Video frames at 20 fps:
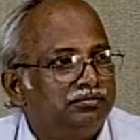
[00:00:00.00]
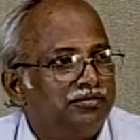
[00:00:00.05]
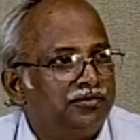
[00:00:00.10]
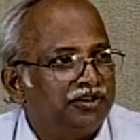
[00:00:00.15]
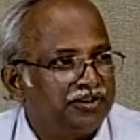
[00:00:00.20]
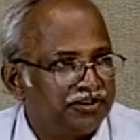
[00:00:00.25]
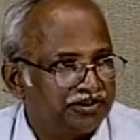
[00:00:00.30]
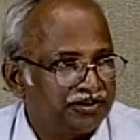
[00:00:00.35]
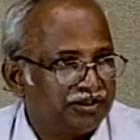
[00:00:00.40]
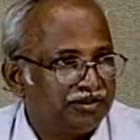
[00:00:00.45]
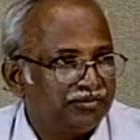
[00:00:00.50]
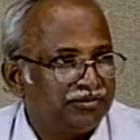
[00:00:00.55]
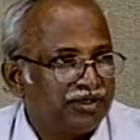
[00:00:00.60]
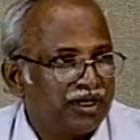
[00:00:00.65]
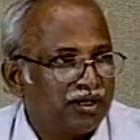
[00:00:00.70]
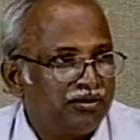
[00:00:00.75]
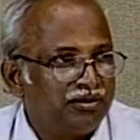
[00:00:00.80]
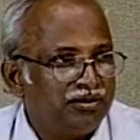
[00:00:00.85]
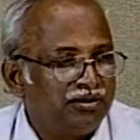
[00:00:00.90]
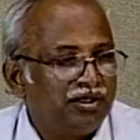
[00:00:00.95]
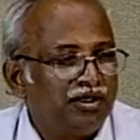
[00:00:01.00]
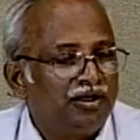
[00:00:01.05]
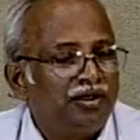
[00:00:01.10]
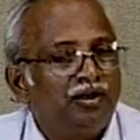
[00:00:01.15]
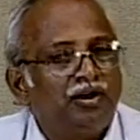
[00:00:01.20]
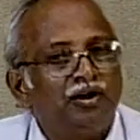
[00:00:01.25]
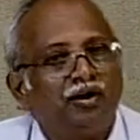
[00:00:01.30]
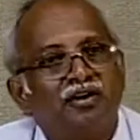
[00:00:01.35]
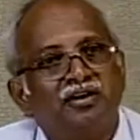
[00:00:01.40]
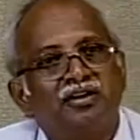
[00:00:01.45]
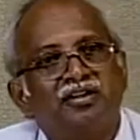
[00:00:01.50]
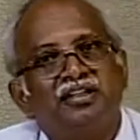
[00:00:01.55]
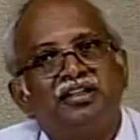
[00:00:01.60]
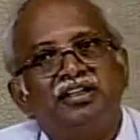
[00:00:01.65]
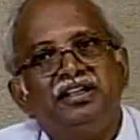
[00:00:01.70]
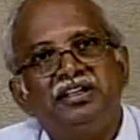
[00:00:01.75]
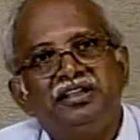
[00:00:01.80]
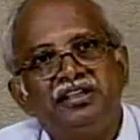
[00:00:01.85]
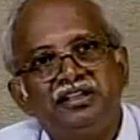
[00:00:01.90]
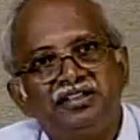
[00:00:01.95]
reserve now, or
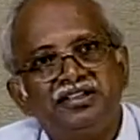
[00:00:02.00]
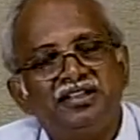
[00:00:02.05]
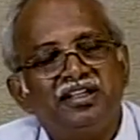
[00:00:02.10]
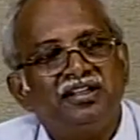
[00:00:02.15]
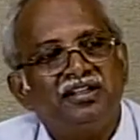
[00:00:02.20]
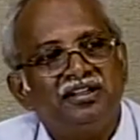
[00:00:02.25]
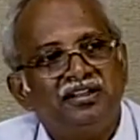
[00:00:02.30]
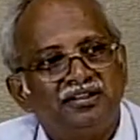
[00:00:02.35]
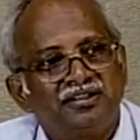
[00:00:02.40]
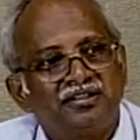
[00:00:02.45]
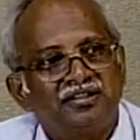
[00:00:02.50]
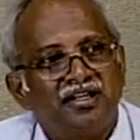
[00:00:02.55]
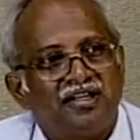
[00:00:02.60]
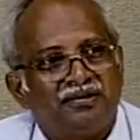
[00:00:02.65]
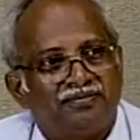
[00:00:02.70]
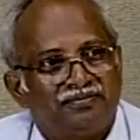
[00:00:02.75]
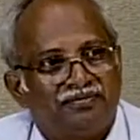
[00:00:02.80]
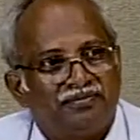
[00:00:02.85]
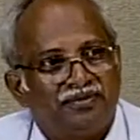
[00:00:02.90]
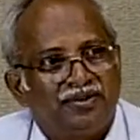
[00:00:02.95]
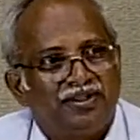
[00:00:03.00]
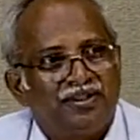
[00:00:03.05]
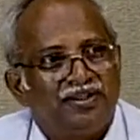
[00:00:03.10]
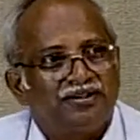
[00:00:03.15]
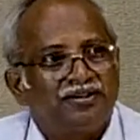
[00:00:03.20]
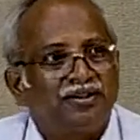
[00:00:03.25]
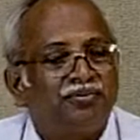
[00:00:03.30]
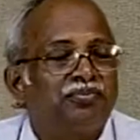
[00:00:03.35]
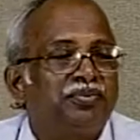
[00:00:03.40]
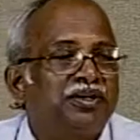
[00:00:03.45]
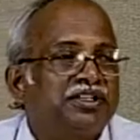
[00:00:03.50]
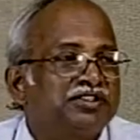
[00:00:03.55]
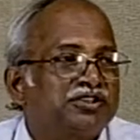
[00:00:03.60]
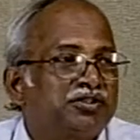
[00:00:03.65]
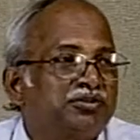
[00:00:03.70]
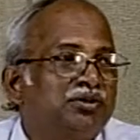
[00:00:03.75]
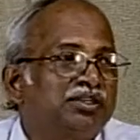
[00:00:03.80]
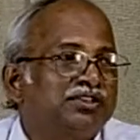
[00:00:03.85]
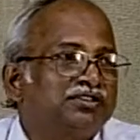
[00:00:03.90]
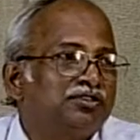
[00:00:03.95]
initially itself the pressure
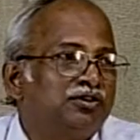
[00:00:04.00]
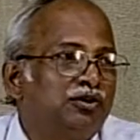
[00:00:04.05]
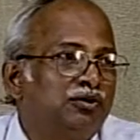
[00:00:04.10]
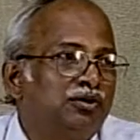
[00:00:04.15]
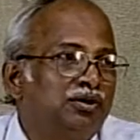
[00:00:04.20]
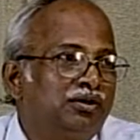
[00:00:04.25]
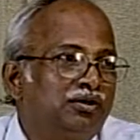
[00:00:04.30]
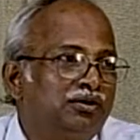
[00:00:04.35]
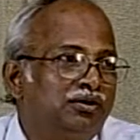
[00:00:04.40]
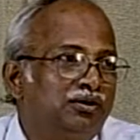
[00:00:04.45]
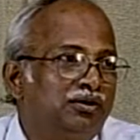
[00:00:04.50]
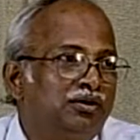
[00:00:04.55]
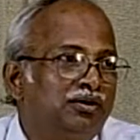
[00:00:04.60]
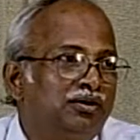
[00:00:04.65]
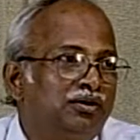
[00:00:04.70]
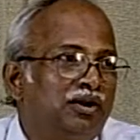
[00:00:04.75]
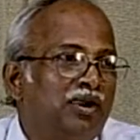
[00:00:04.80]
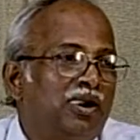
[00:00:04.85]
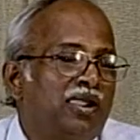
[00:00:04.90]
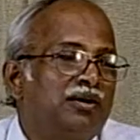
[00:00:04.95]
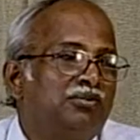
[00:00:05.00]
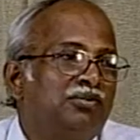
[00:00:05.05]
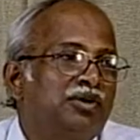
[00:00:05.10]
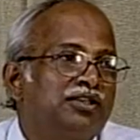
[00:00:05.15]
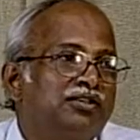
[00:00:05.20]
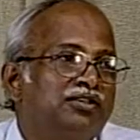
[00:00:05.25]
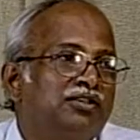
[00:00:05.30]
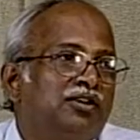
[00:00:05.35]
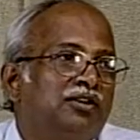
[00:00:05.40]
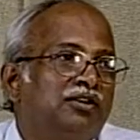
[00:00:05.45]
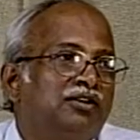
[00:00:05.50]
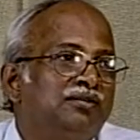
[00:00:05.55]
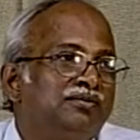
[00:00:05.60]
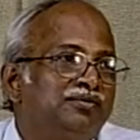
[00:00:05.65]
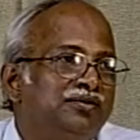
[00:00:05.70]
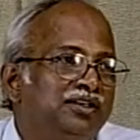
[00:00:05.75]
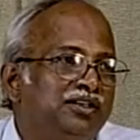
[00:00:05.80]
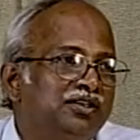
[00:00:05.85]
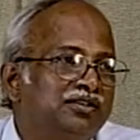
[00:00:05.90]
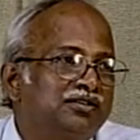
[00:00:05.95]
was low, but the oil
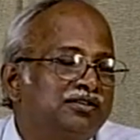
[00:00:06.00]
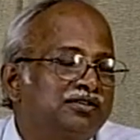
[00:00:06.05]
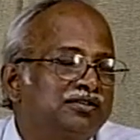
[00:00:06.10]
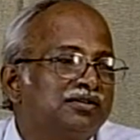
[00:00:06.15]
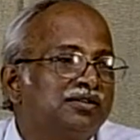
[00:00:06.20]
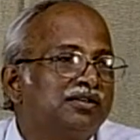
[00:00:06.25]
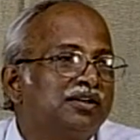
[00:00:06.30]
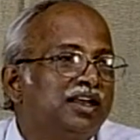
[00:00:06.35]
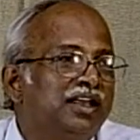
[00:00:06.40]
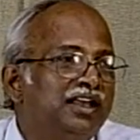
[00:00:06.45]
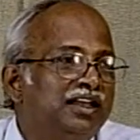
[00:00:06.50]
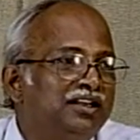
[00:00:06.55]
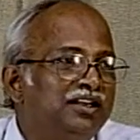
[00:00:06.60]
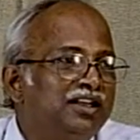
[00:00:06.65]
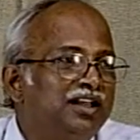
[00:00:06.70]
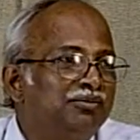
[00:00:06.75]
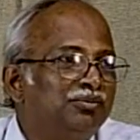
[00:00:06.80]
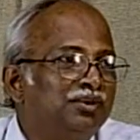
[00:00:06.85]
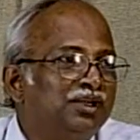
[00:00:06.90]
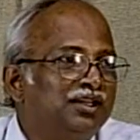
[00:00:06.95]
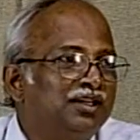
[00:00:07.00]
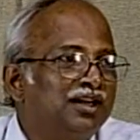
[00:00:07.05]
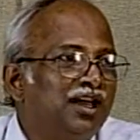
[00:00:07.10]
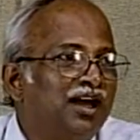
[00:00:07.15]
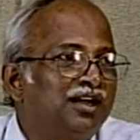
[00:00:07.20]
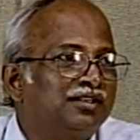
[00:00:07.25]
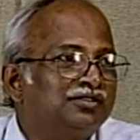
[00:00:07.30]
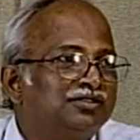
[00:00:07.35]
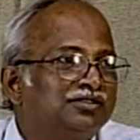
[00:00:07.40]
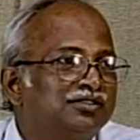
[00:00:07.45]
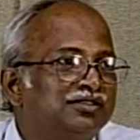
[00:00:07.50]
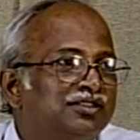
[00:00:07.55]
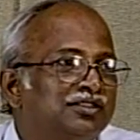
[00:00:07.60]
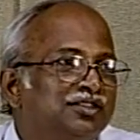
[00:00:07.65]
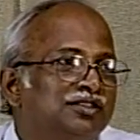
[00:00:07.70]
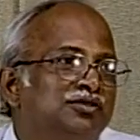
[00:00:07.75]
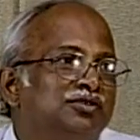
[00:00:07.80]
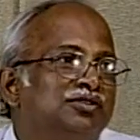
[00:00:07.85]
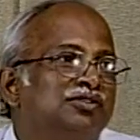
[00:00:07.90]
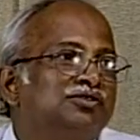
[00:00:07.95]
field area being large,
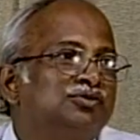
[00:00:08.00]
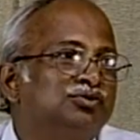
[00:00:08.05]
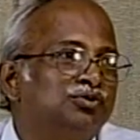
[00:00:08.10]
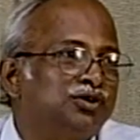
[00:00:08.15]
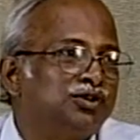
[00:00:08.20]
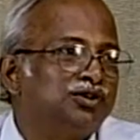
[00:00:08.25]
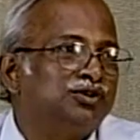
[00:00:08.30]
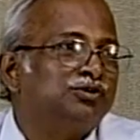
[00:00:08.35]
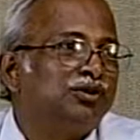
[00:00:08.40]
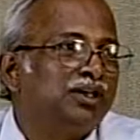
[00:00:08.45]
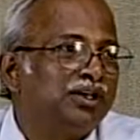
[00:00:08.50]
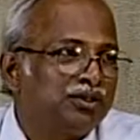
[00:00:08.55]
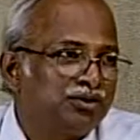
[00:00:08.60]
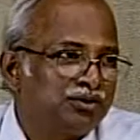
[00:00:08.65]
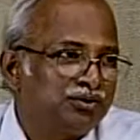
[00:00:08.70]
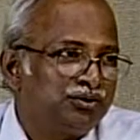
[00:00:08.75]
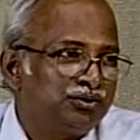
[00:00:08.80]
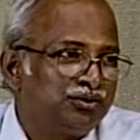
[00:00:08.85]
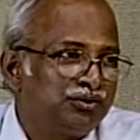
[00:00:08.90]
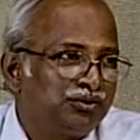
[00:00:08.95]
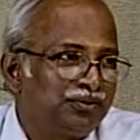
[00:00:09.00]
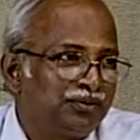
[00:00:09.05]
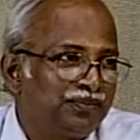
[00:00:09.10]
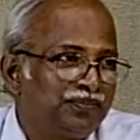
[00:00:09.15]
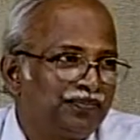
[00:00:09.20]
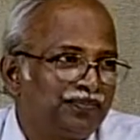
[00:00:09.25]
it is worthwhile to